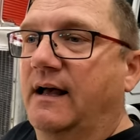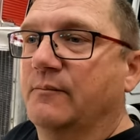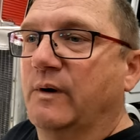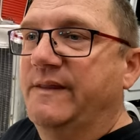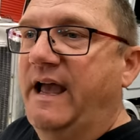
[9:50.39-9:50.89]

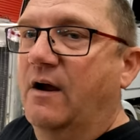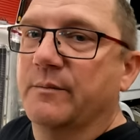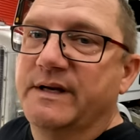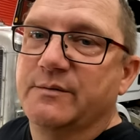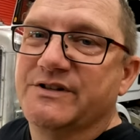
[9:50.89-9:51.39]
when the hour
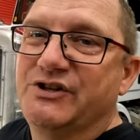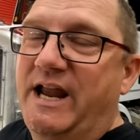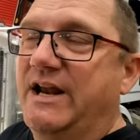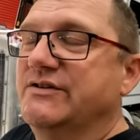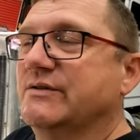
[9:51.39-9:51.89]
meter was
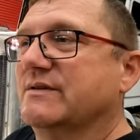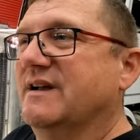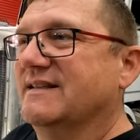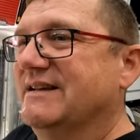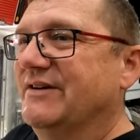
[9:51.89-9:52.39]
changed, so it's
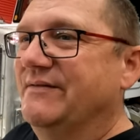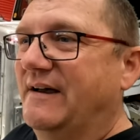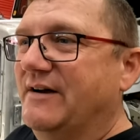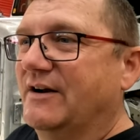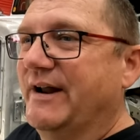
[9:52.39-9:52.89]
got
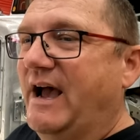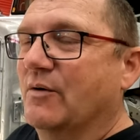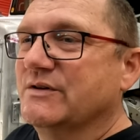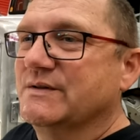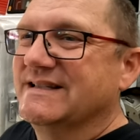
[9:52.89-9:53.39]
7,500
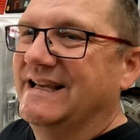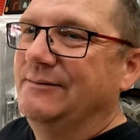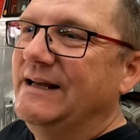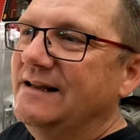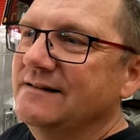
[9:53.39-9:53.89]
hours, so it's
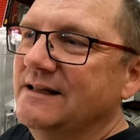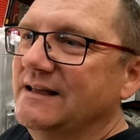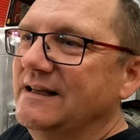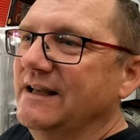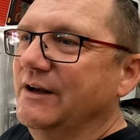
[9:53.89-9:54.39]
like, well,
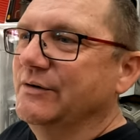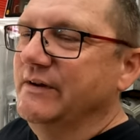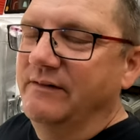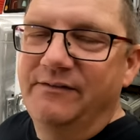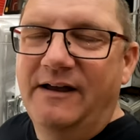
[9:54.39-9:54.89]
you know,
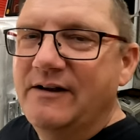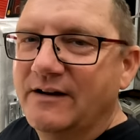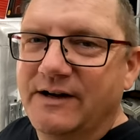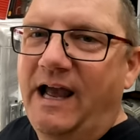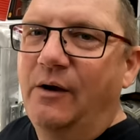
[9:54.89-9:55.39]

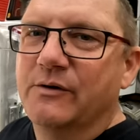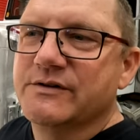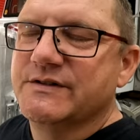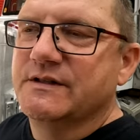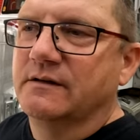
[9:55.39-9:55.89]
7,500
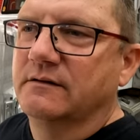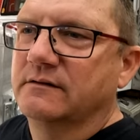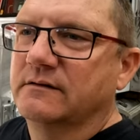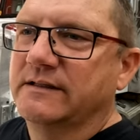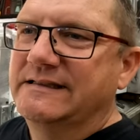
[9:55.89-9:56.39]
hours,
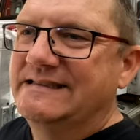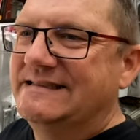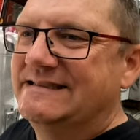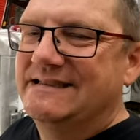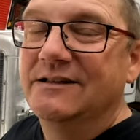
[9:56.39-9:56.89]
it's
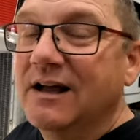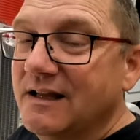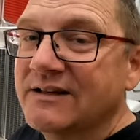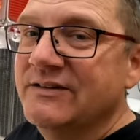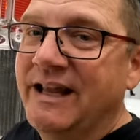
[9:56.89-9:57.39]
still got
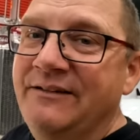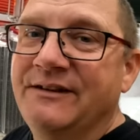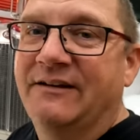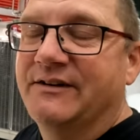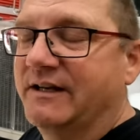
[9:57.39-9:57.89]
lots of
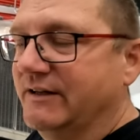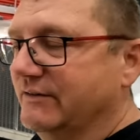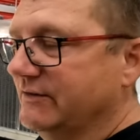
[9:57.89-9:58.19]
life left in it.